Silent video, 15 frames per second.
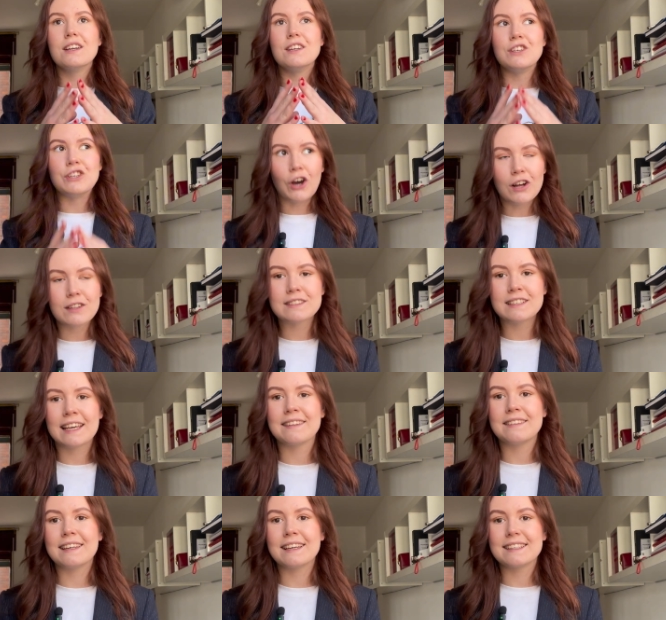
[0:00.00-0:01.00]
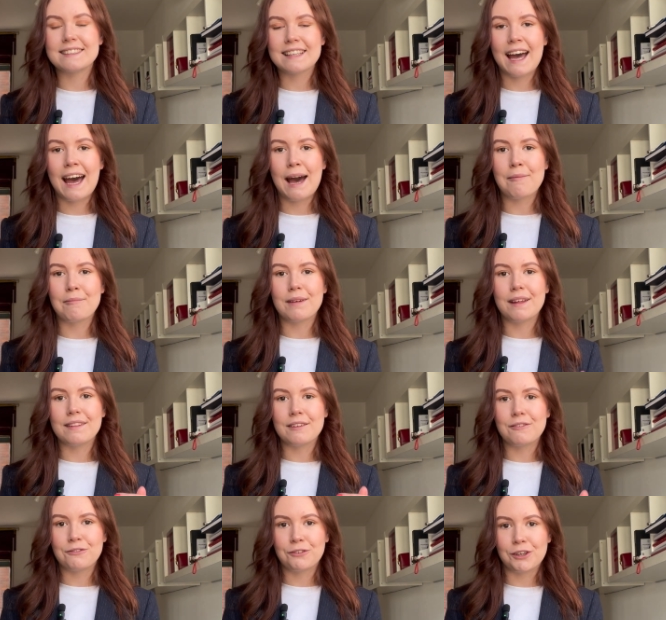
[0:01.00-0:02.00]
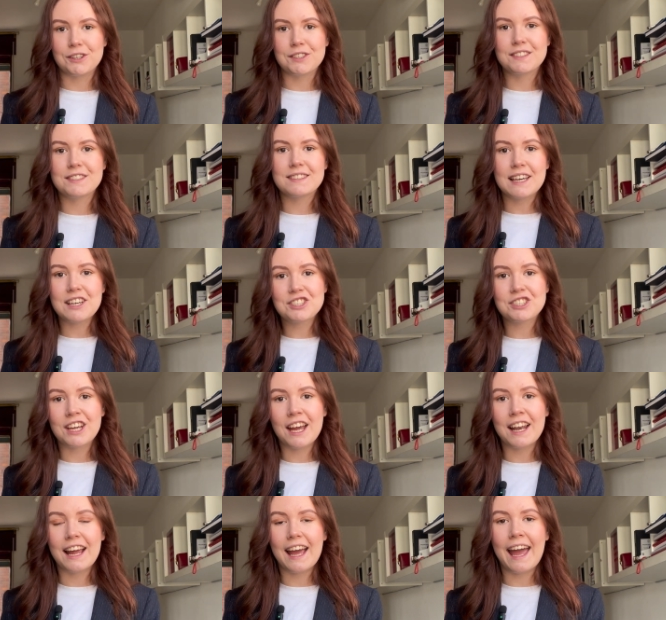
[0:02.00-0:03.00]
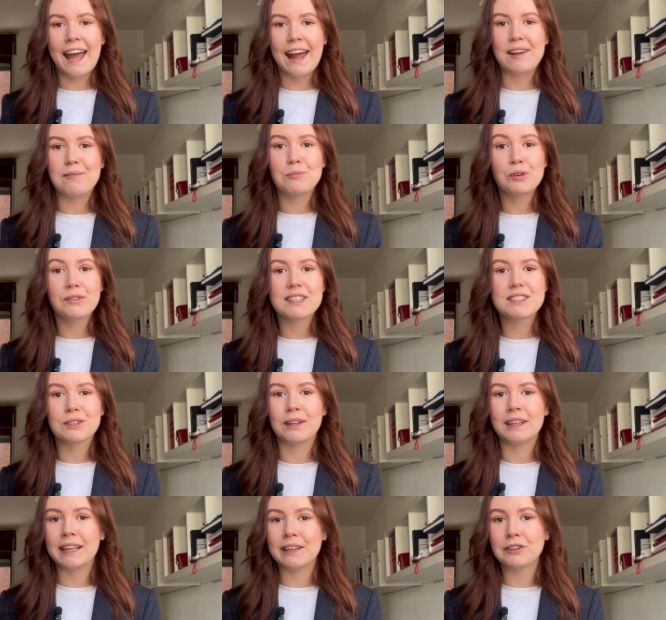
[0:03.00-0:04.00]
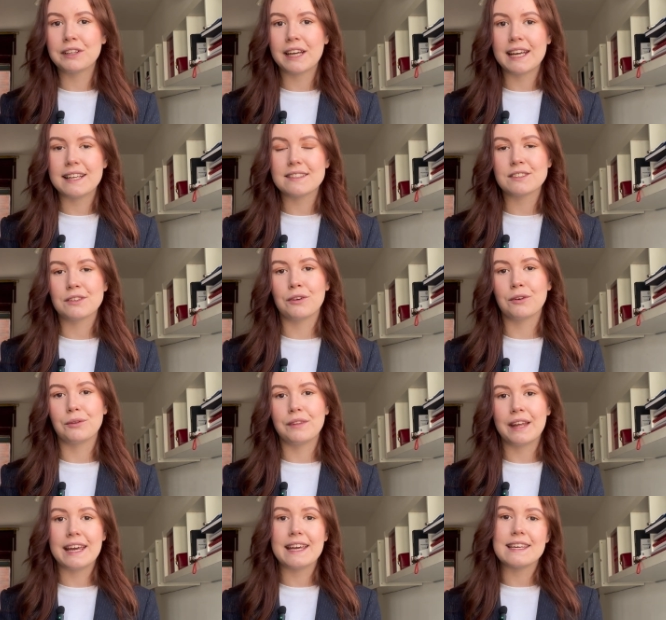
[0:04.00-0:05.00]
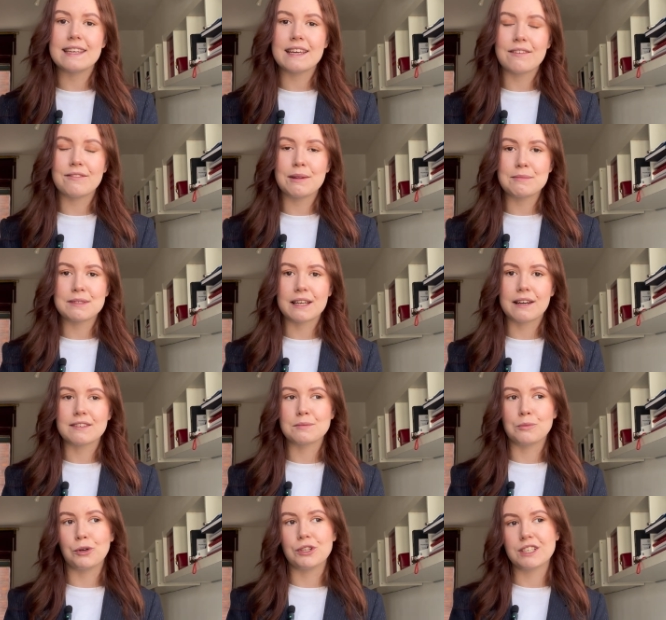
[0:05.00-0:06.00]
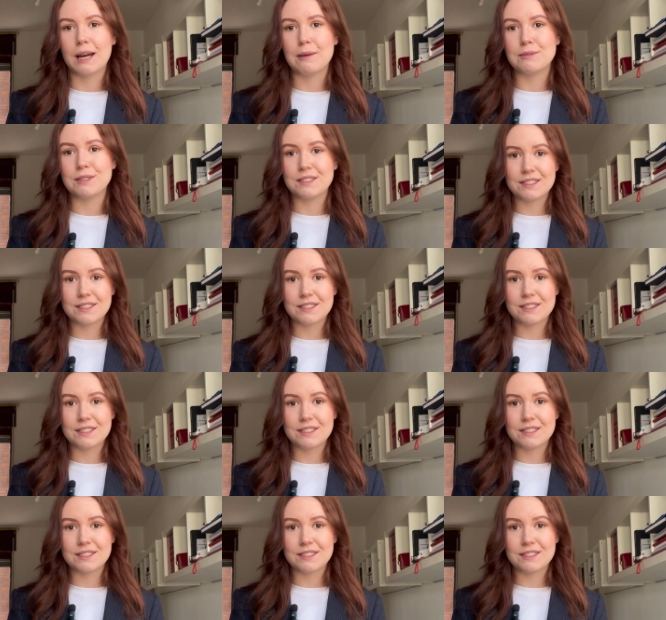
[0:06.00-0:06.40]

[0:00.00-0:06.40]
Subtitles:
not take the exam the first session and move it to a later date so they give themselves more time to